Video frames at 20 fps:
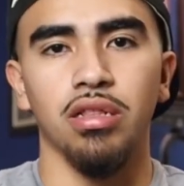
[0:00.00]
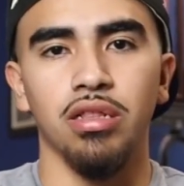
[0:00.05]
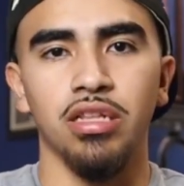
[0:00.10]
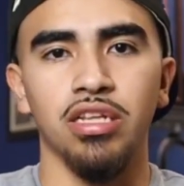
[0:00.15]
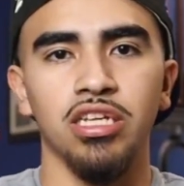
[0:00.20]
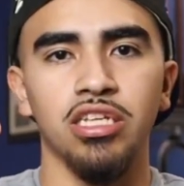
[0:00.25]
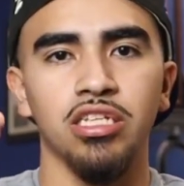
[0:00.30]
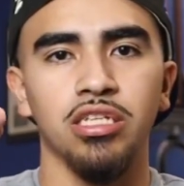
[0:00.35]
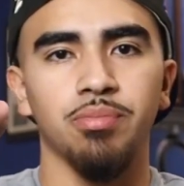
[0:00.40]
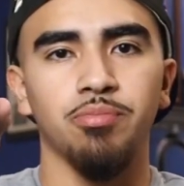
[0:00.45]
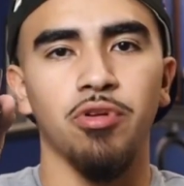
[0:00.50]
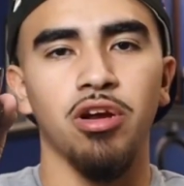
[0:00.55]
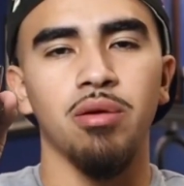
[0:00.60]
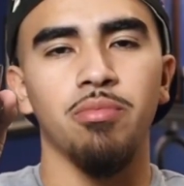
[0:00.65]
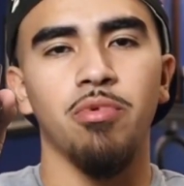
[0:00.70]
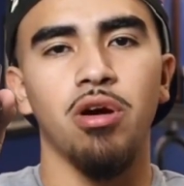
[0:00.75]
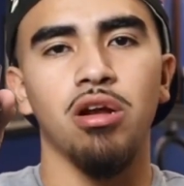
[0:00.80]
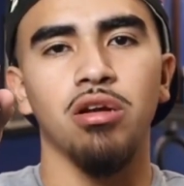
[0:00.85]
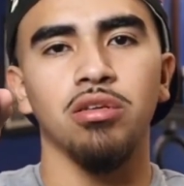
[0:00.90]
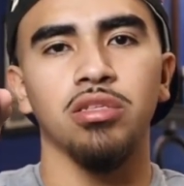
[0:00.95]
These spray
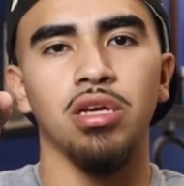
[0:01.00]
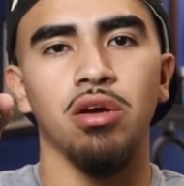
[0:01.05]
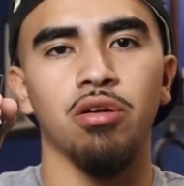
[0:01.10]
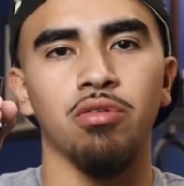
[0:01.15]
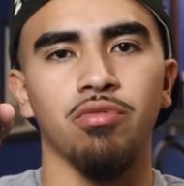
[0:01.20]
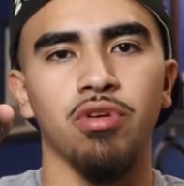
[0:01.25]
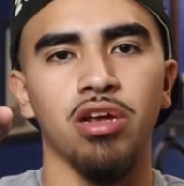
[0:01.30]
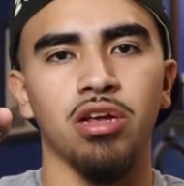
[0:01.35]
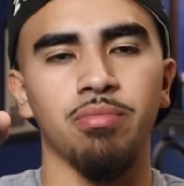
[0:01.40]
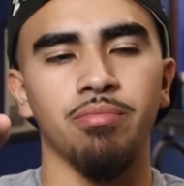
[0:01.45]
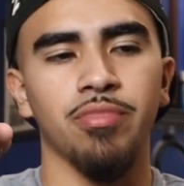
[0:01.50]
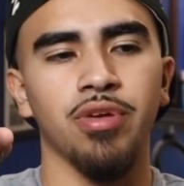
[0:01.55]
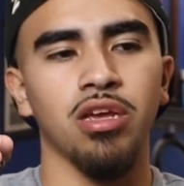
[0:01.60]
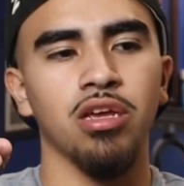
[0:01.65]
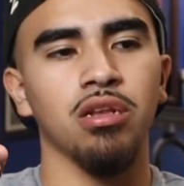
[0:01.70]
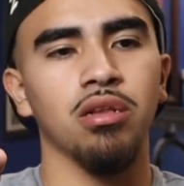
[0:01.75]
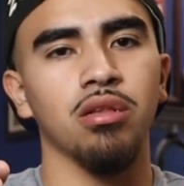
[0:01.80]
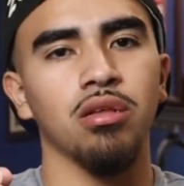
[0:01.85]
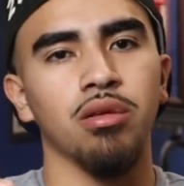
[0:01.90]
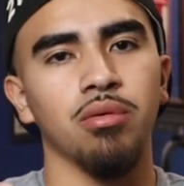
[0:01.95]
bottles I would
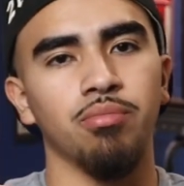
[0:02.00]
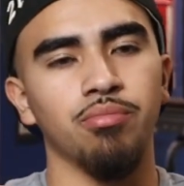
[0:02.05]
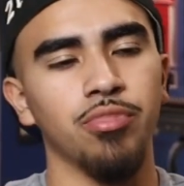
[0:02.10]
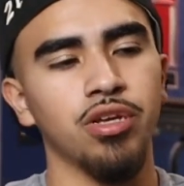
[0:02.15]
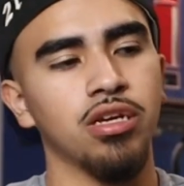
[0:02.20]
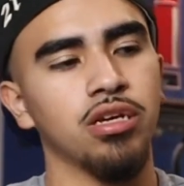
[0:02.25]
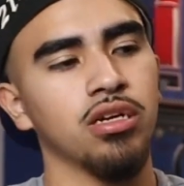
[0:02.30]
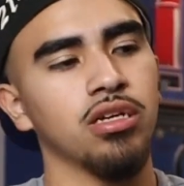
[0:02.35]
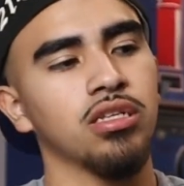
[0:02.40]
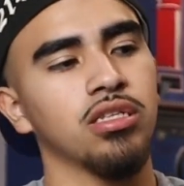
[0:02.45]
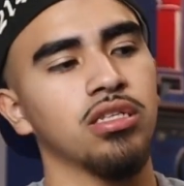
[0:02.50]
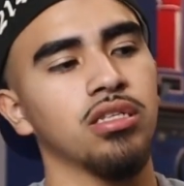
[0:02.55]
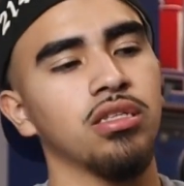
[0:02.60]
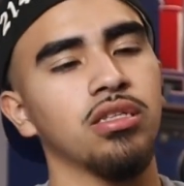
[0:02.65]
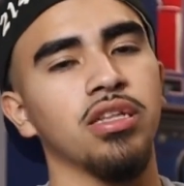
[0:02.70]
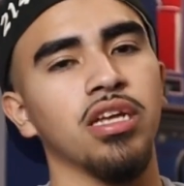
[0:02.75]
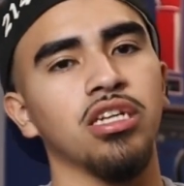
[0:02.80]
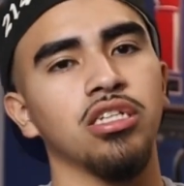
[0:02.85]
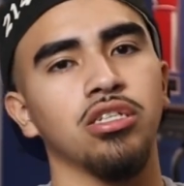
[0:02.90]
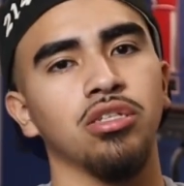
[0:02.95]
recommend because
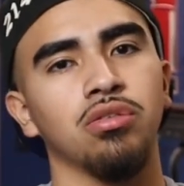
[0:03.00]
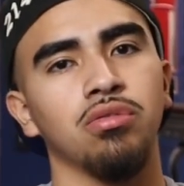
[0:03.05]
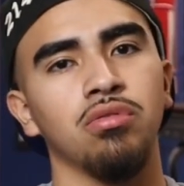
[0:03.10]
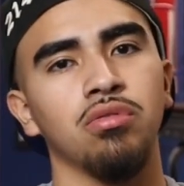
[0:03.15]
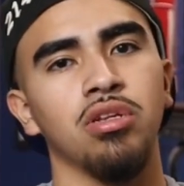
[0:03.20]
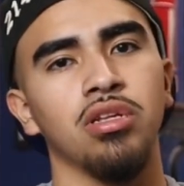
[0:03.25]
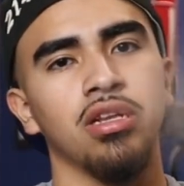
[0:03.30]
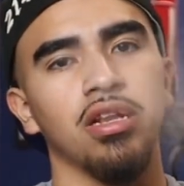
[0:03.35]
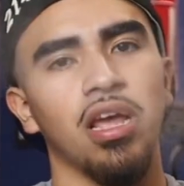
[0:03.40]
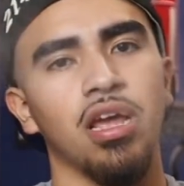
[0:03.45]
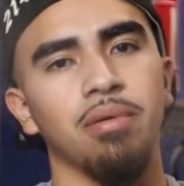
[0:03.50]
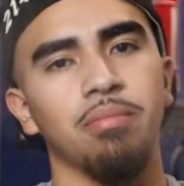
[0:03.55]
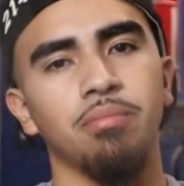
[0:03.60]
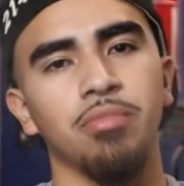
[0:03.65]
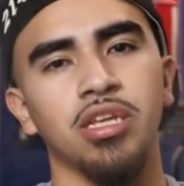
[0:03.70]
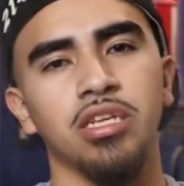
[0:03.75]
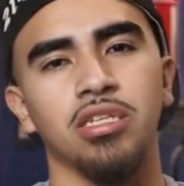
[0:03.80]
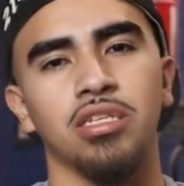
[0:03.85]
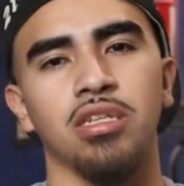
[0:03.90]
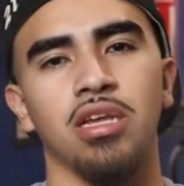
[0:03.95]
they shoot it like
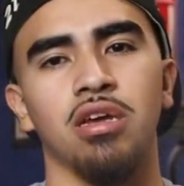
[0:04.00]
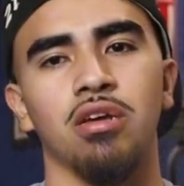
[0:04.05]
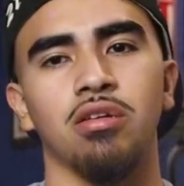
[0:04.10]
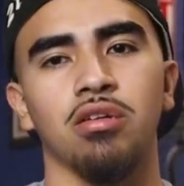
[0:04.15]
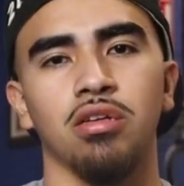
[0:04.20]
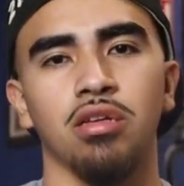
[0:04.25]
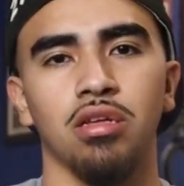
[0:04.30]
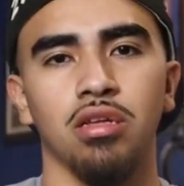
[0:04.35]
mist out,